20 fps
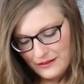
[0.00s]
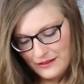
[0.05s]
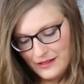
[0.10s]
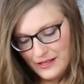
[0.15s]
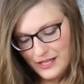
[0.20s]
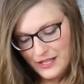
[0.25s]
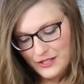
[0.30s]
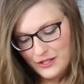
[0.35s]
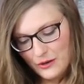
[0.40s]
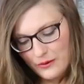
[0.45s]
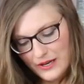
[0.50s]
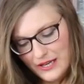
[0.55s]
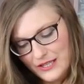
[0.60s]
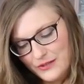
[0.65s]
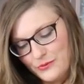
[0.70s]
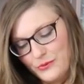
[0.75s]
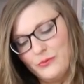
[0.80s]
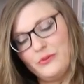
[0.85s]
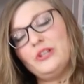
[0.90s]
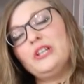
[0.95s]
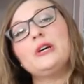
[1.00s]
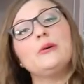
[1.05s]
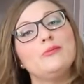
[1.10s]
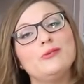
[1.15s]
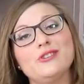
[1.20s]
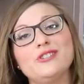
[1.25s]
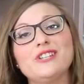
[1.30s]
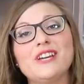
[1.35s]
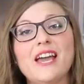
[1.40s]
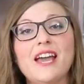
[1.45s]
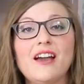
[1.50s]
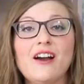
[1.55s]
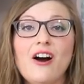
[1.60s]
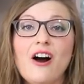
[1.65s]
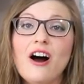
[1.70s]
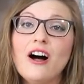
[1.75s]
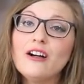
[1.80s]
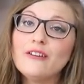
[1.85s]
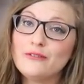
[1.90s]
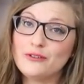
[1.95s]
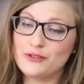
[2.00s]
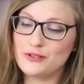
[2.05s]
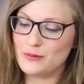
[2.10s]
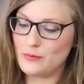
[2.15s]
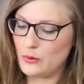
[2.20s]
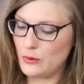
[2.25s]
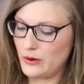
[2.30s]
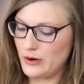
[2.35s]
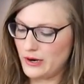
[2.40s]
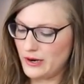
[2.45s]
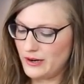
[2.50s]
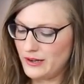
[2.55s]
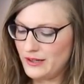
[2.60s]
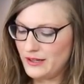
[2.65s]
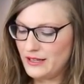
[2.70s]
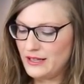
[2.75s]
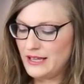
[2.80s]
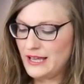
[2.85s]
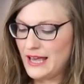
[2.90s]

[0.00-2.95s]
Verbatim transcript: And as always, we really appreciate all of your support,